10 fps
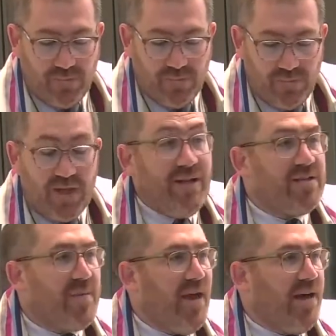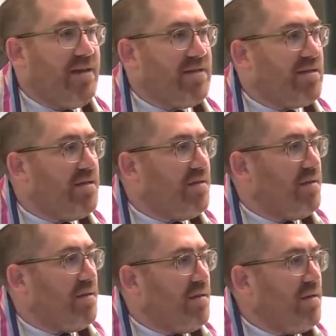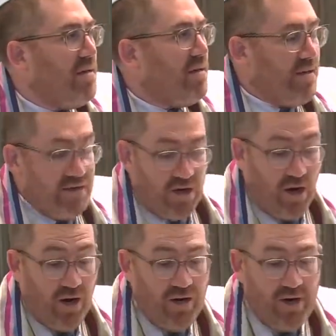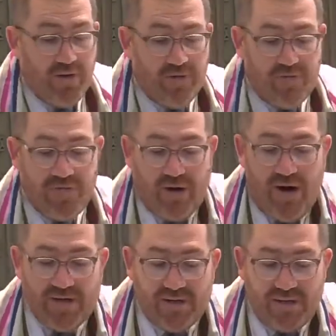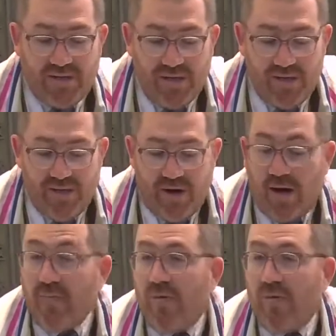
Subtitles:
And let's be honest, it's harder for us than our more